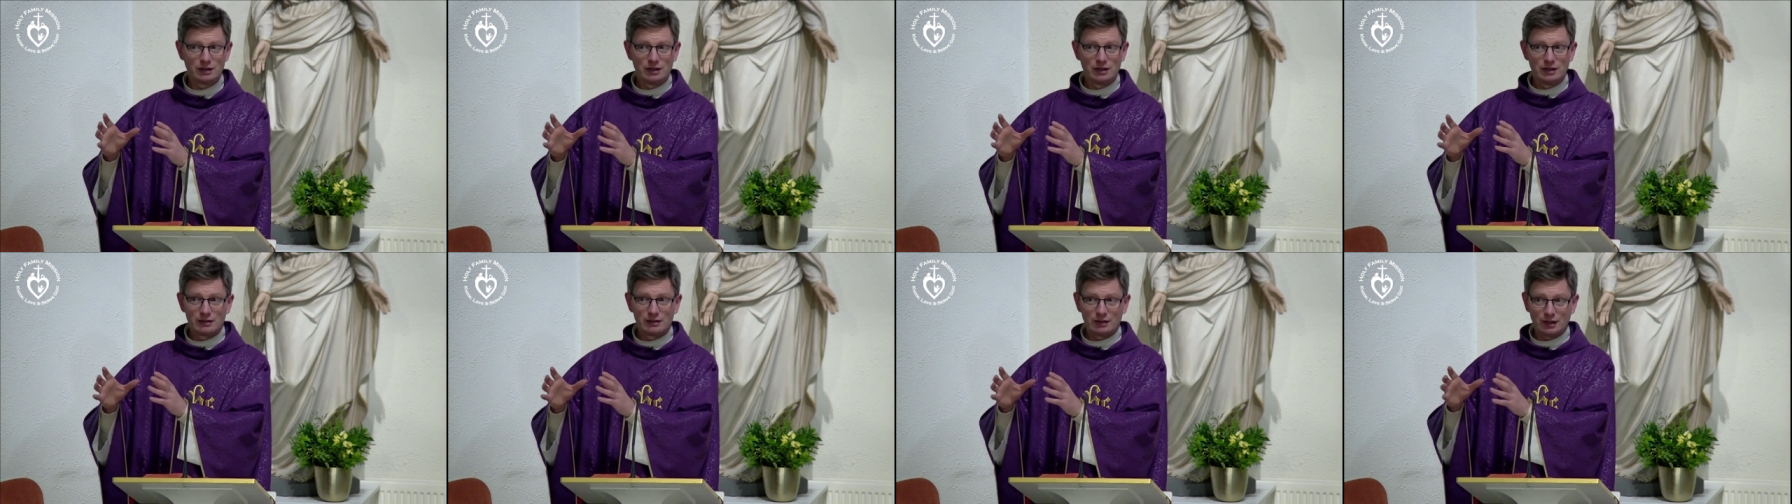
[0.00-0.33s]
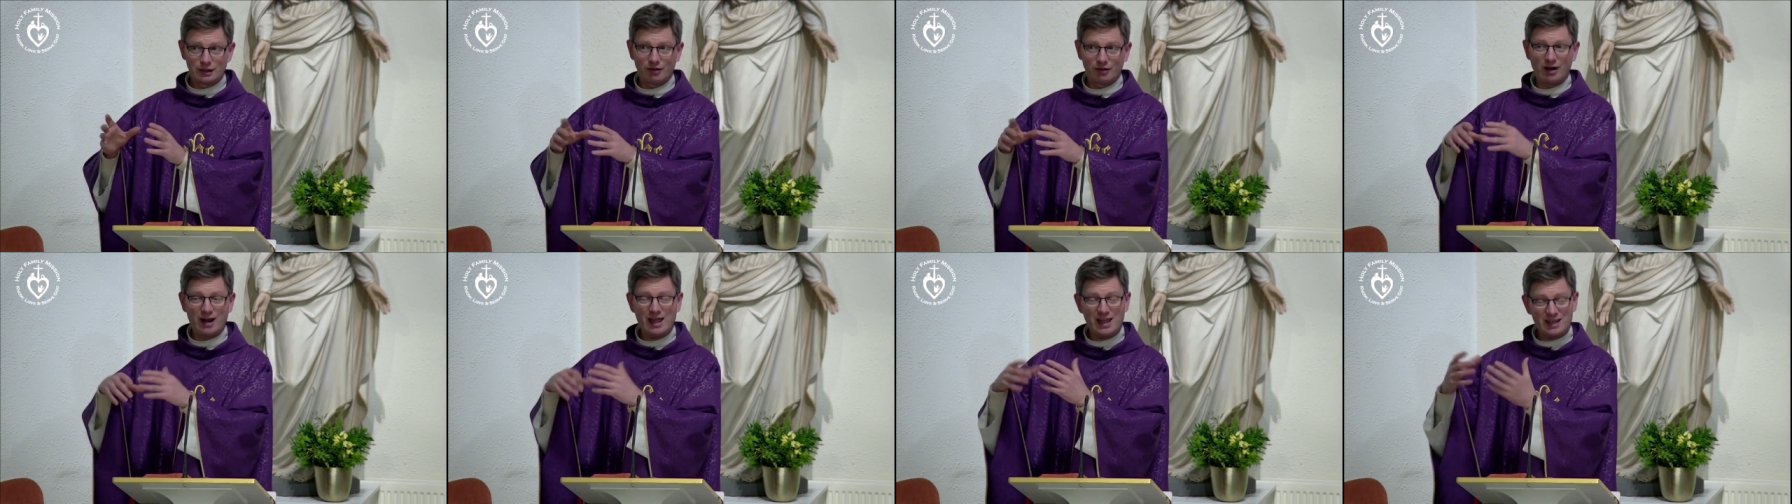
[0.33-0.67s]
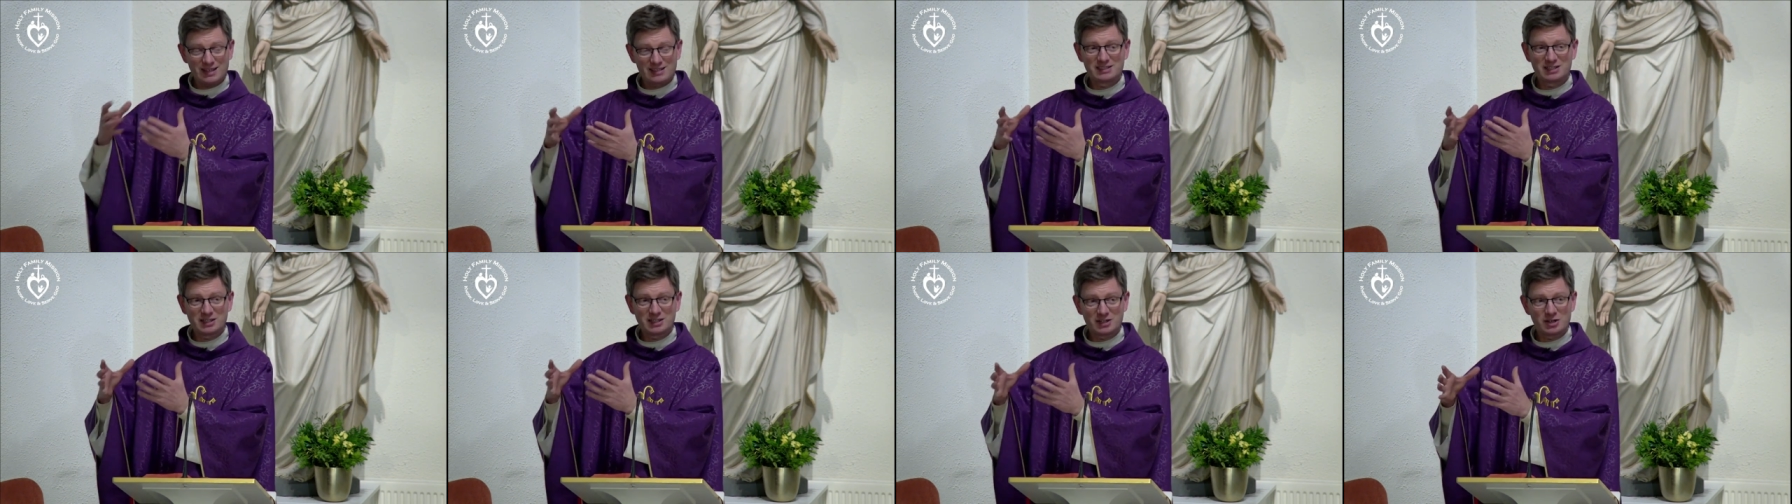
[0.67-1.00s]
that are
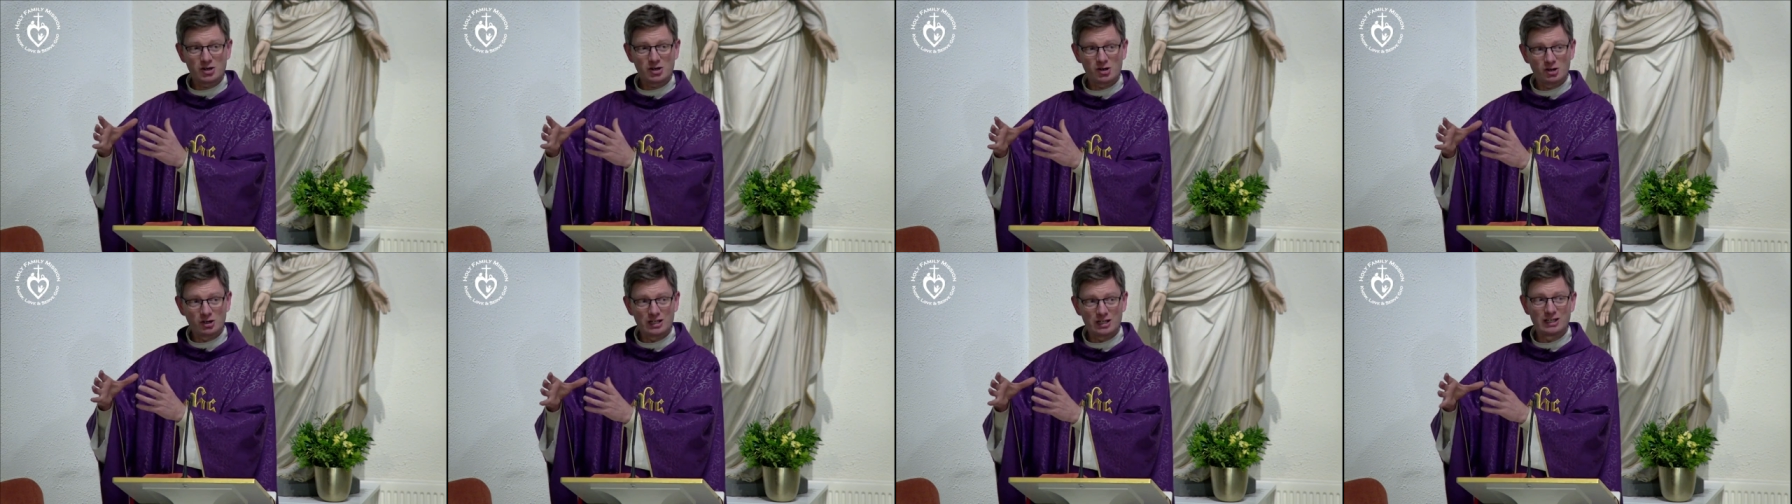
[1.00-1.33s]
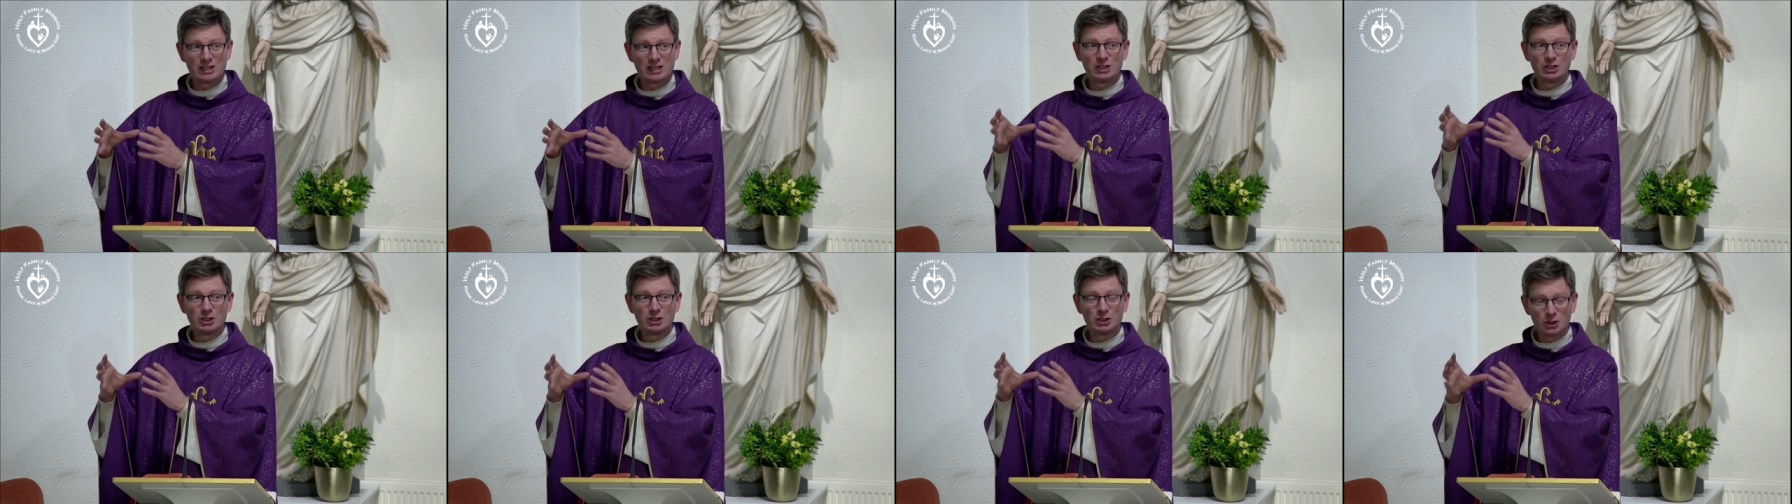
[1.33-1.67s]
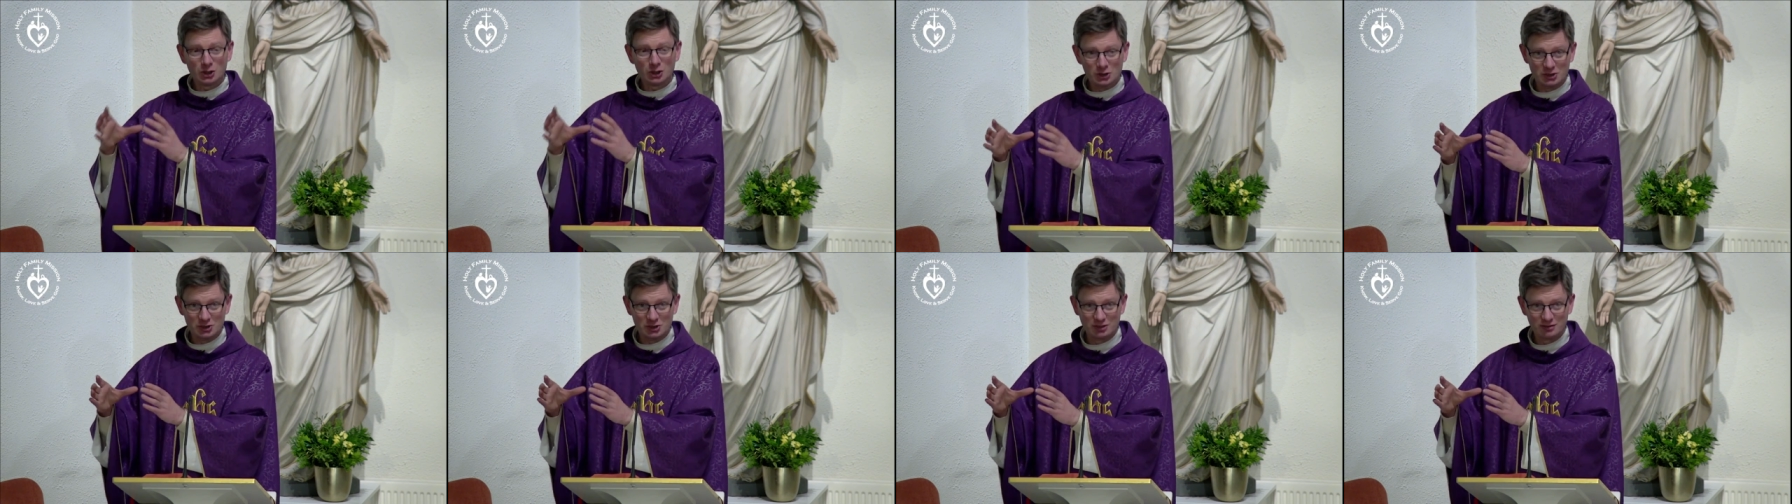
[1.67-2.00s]
exteriorly
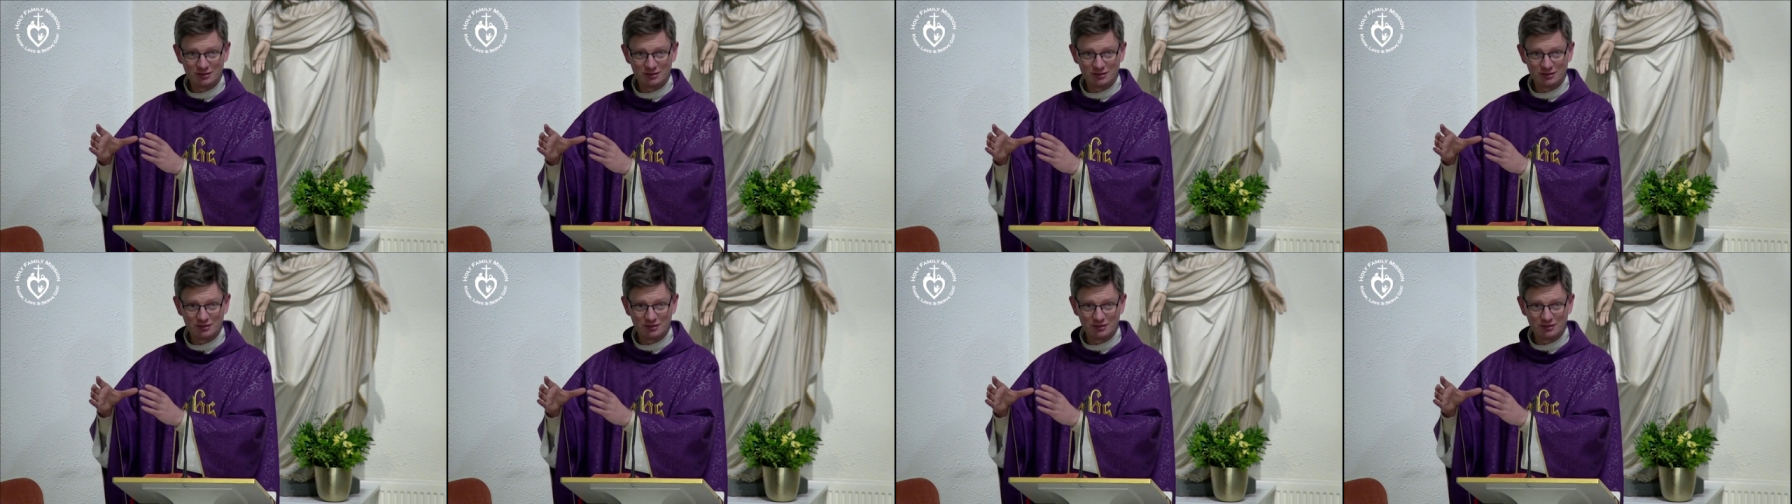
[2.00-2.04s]
good,